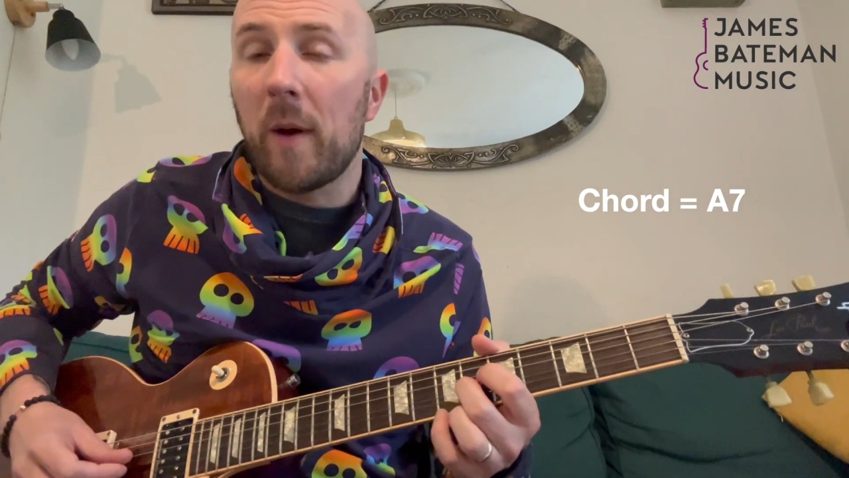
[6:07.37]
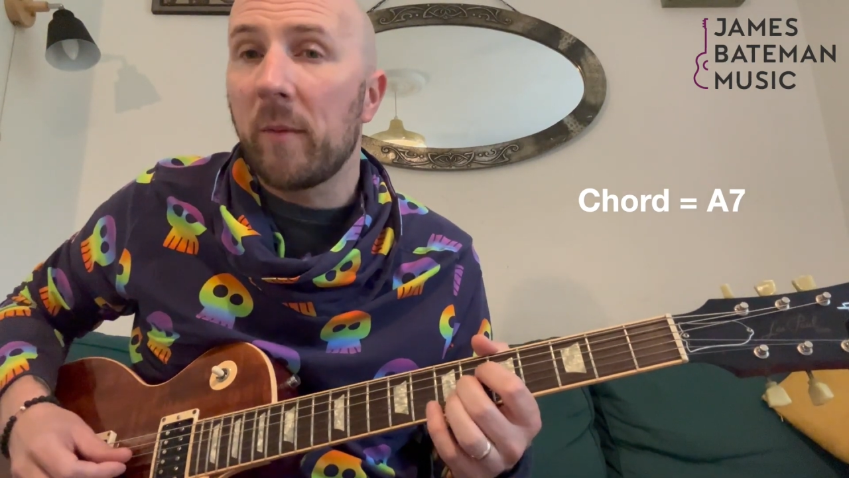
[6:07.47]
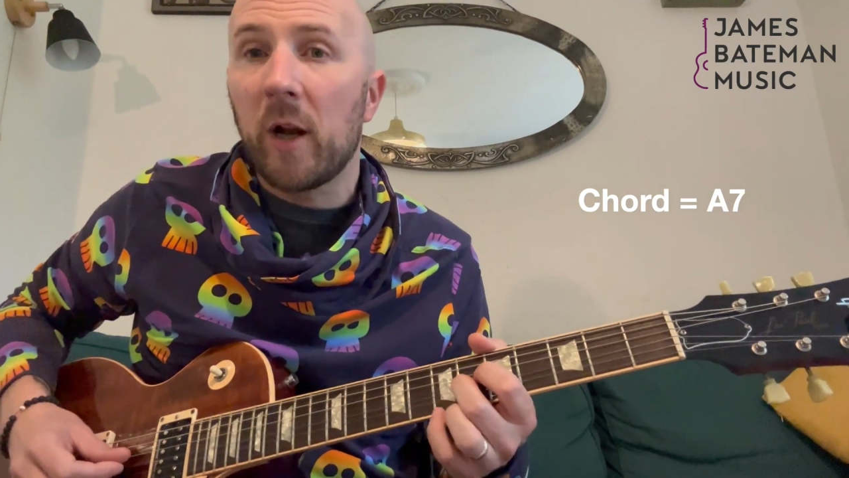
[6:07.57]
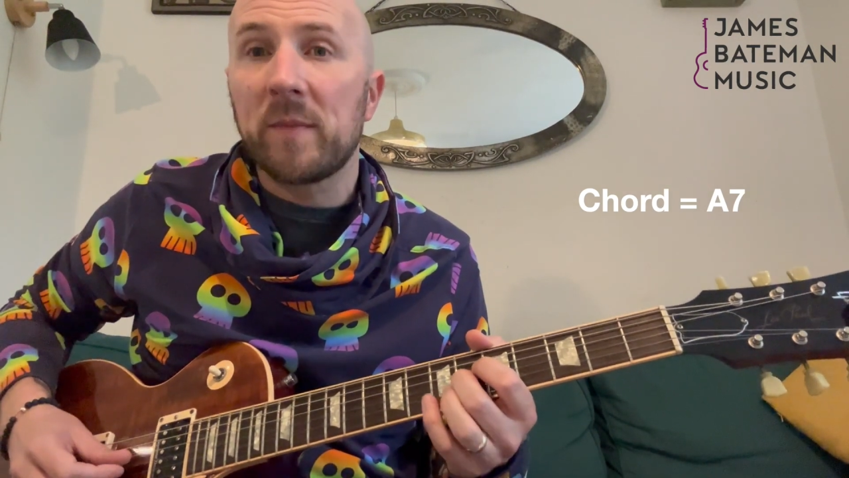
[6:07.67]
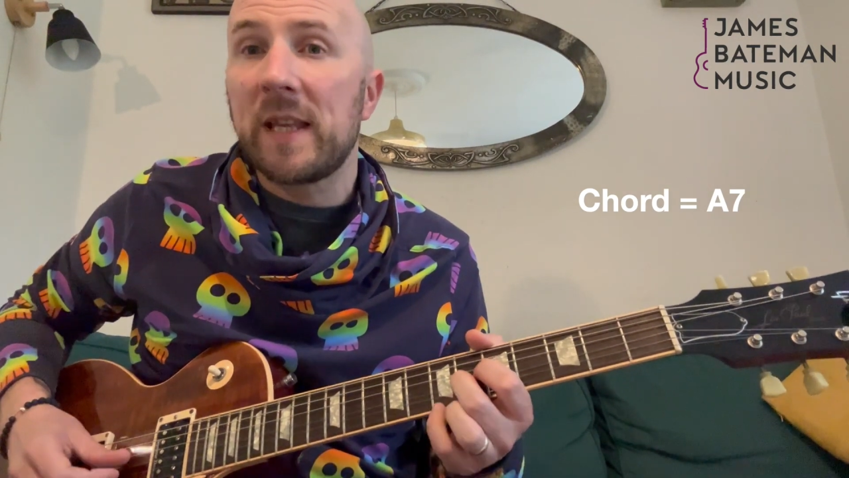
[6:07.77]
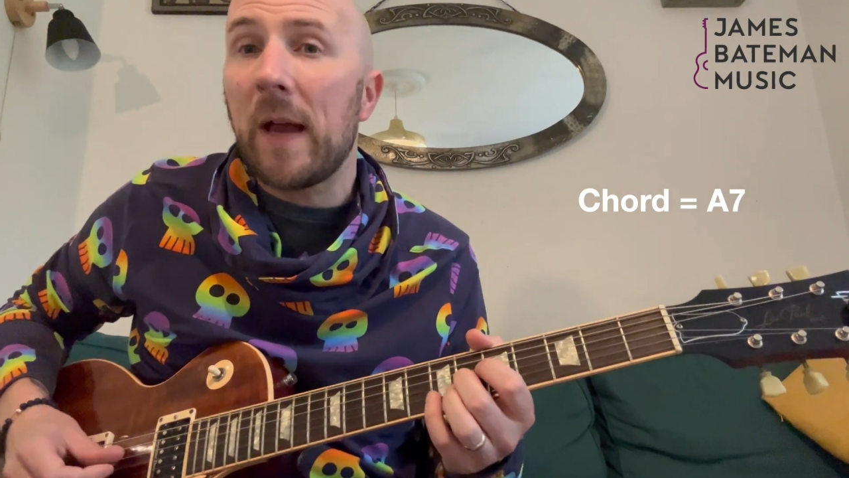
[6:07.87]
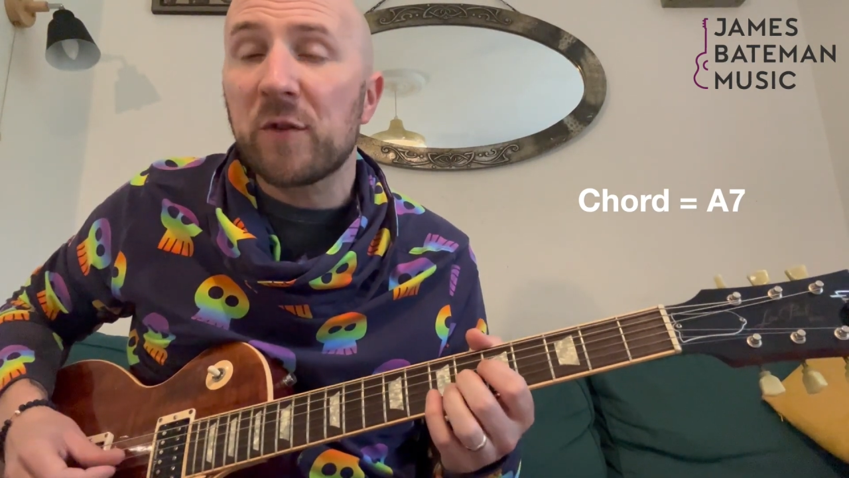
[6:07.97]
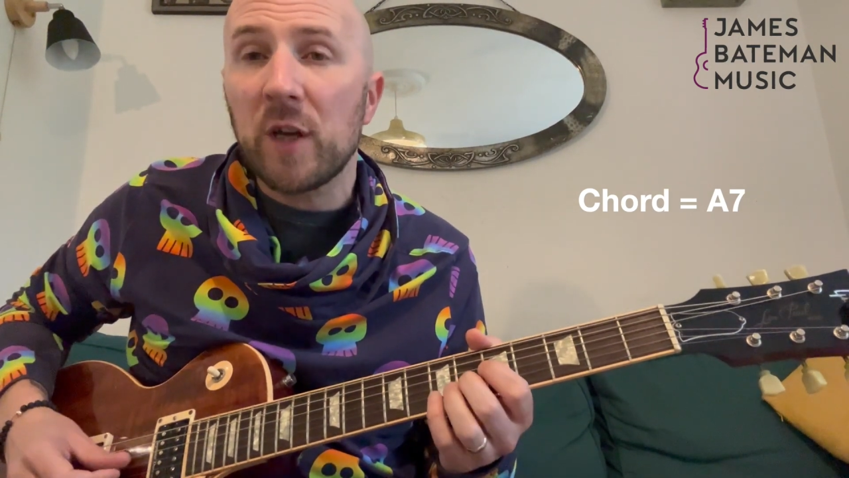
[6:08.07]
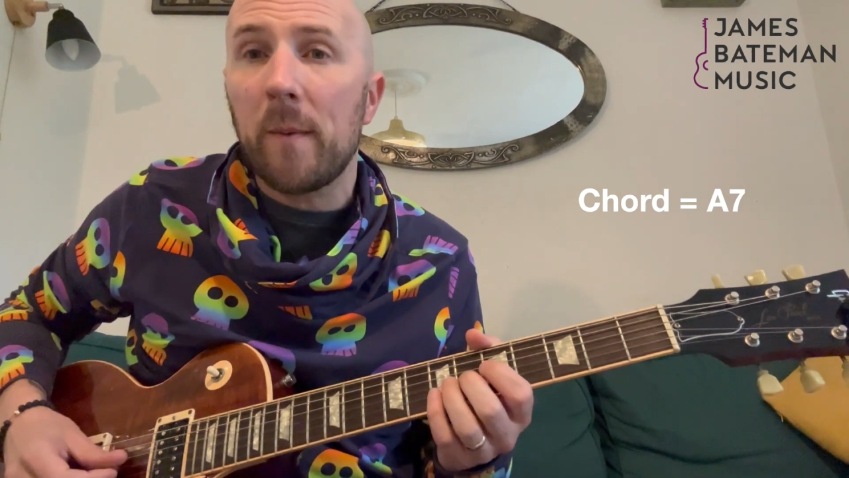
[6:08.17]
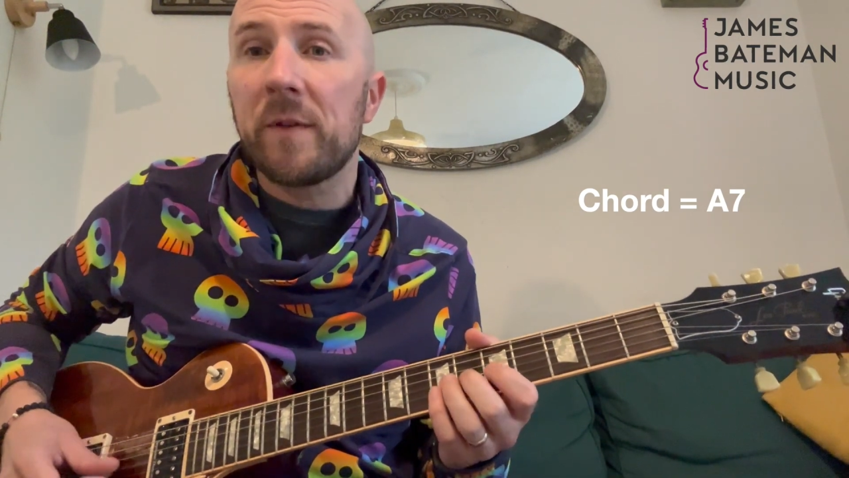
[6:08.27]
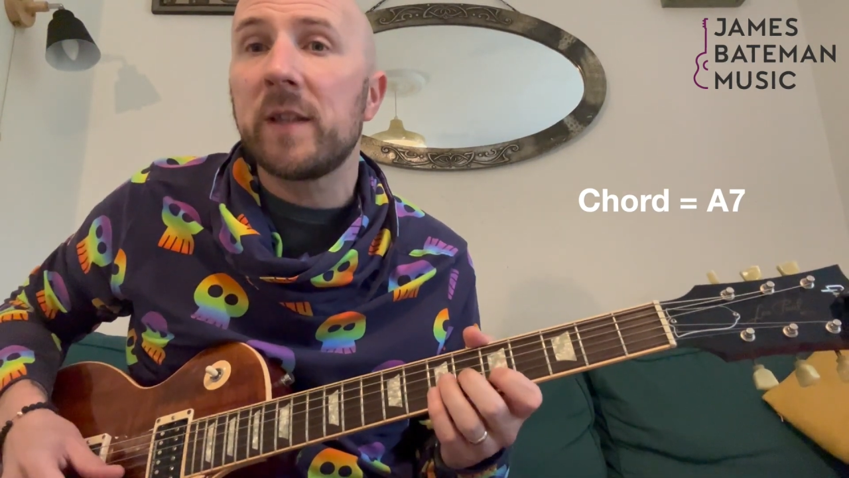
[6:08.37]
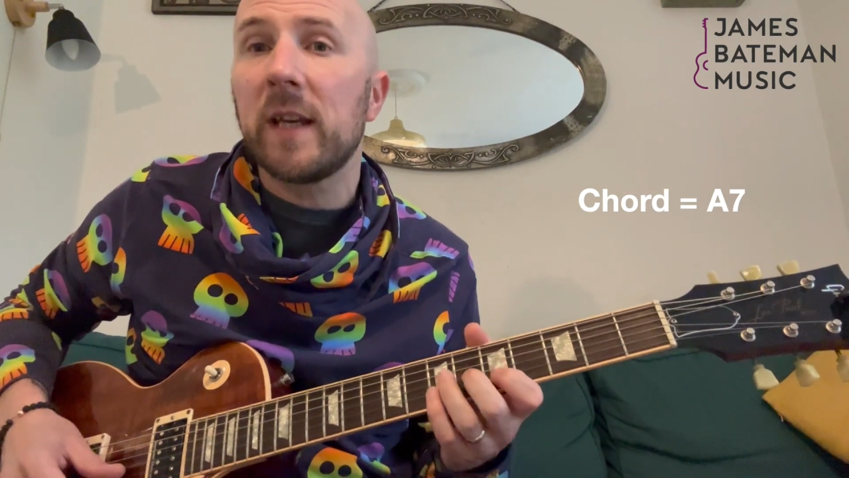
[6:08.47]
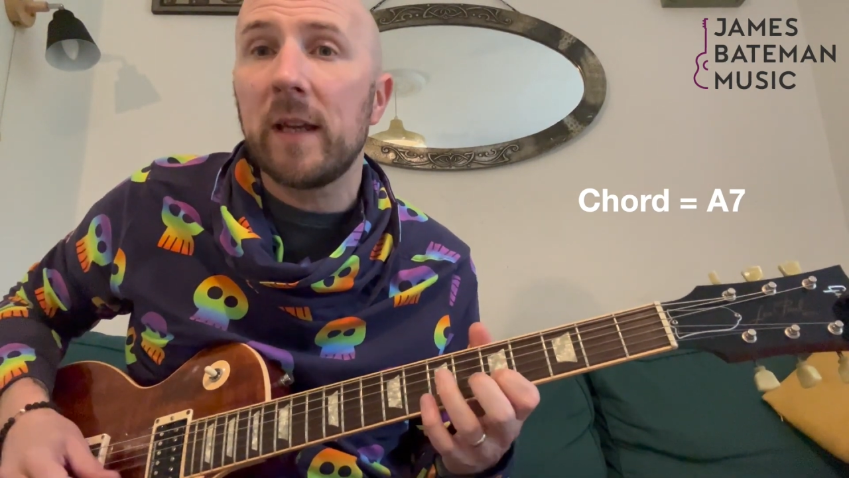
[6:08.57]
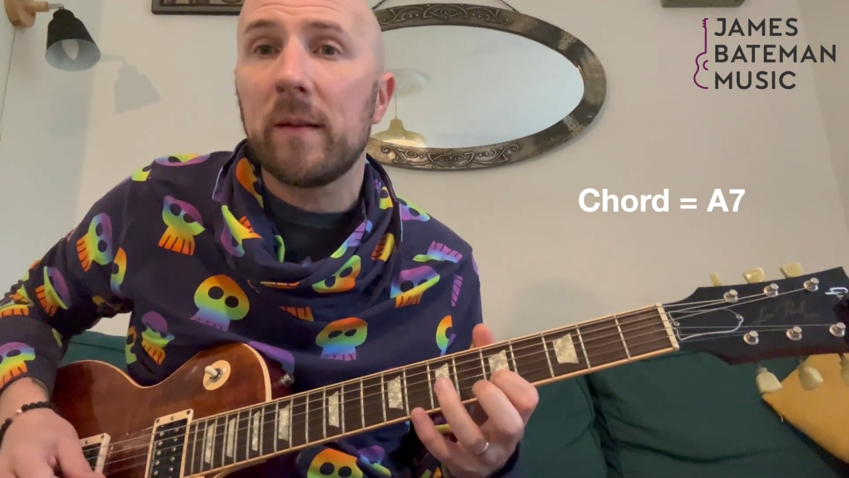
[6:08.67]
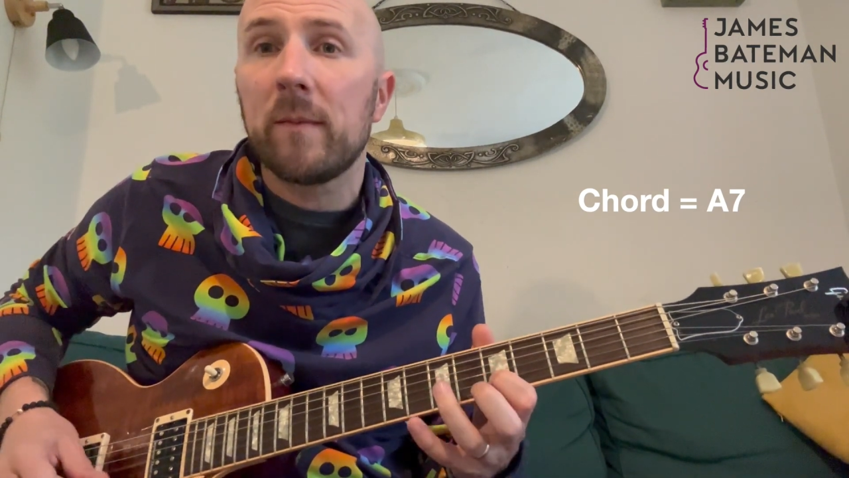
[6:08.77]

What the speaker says: I'm going up to the F sharp for the D,